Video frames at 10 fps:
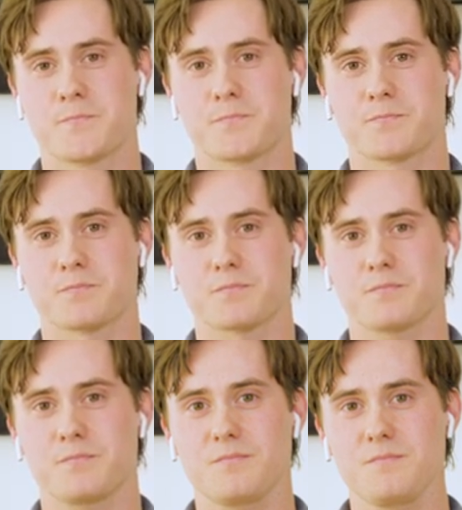
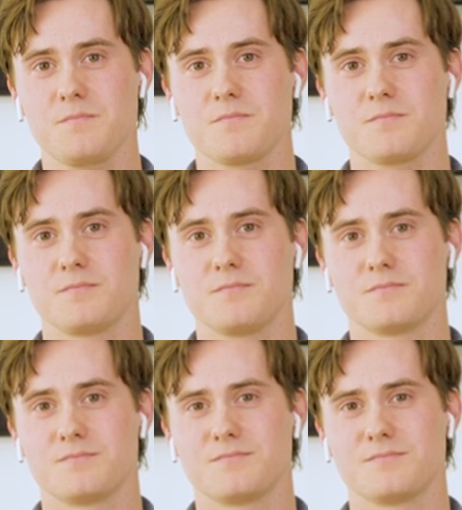
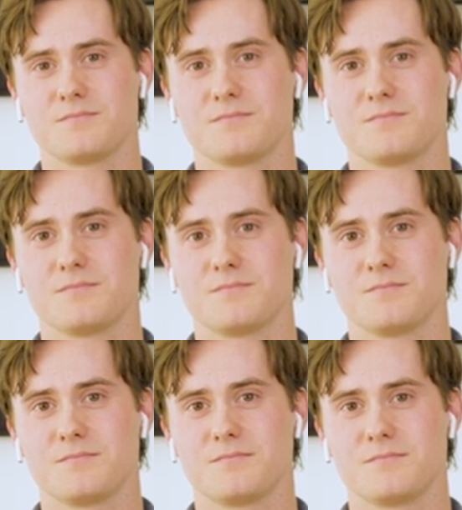
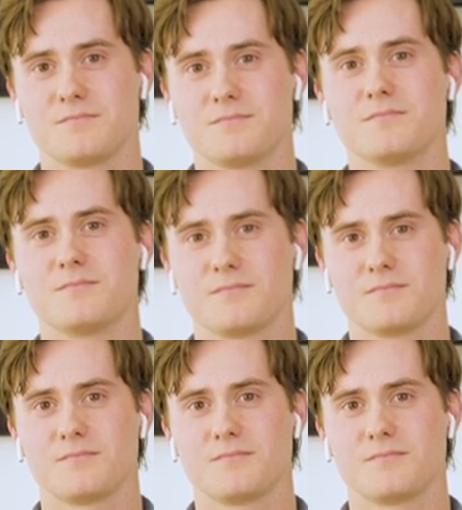No words are spoken by the person on screen.